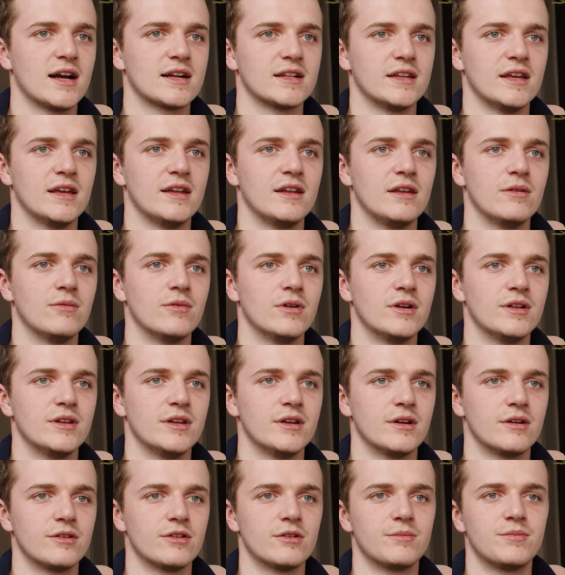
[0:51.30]
to anyone
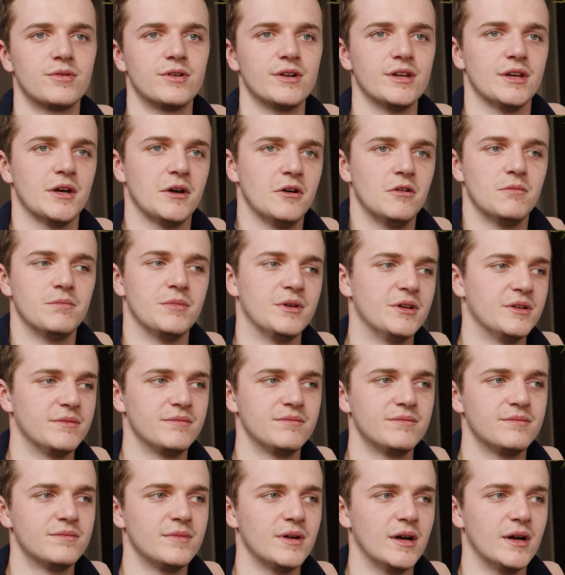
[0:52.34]
here. They're pretty open.